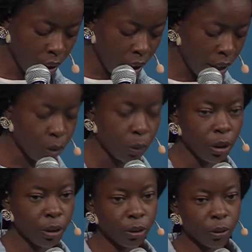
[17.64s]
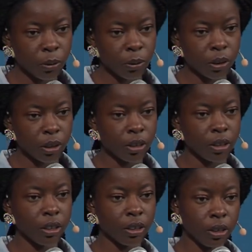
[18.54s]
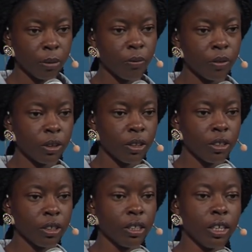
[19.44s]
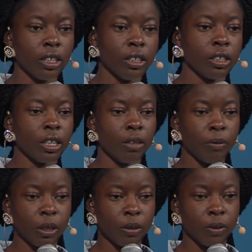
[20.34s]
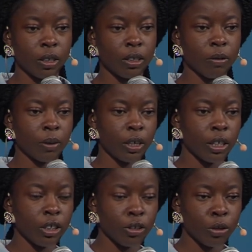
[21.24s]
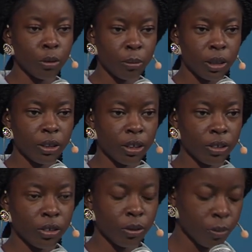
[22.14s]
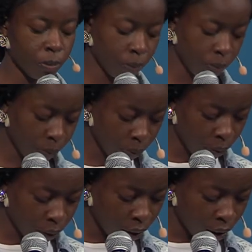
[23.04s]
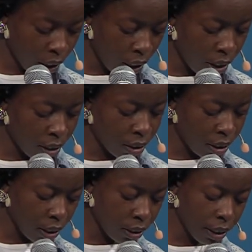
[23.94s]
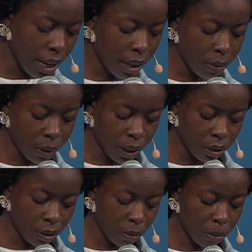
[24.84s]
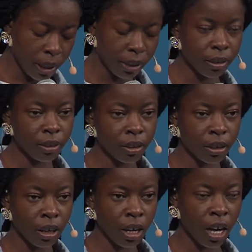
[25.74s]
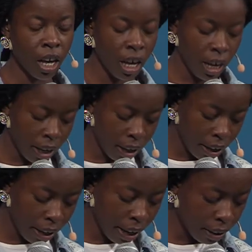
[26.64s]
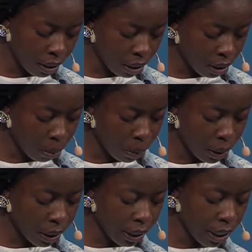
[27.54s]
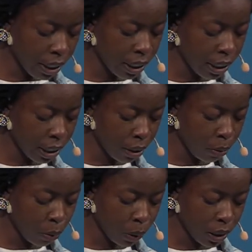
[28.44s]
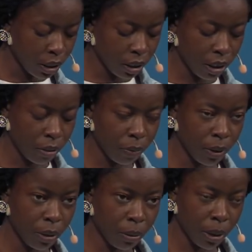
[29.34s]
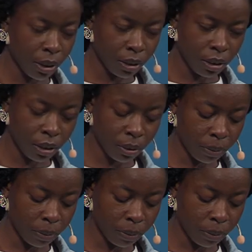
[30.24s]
As we all know, that the theme for this year's Elevate Festival is human nature. Since the advent of man, he has symbolically lived with his environment.